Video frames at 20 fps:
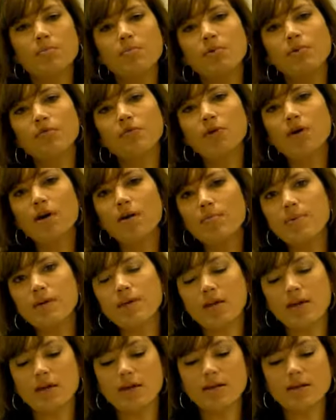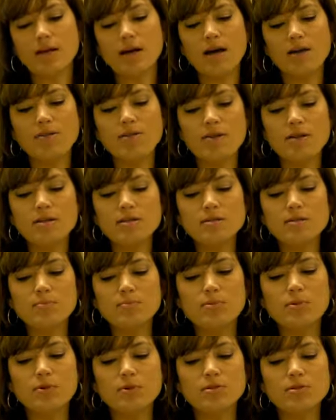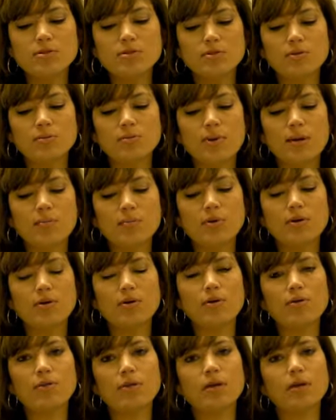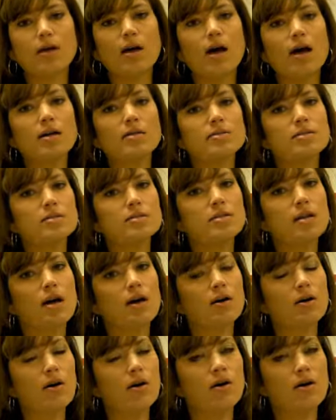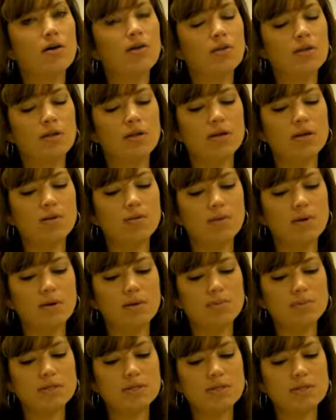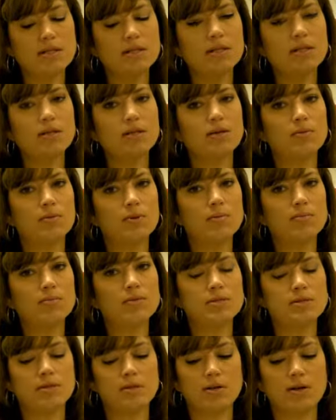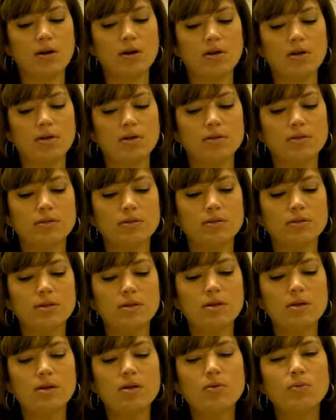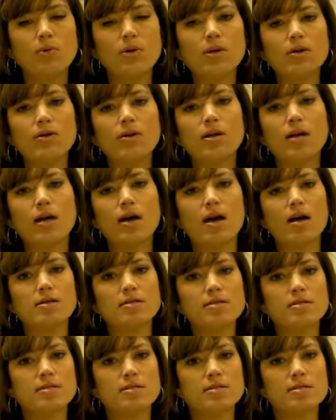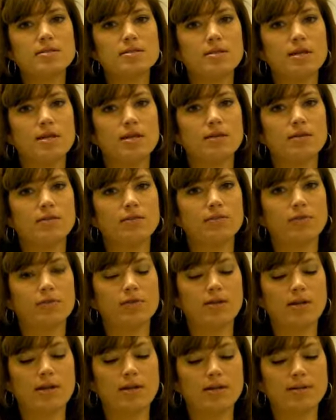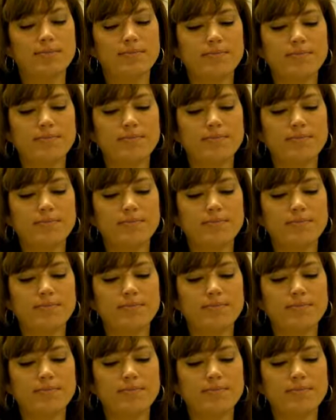Before I begin, I think it's important to remember that God does not call the equipped, He equips the called. We are in a constant state of learning.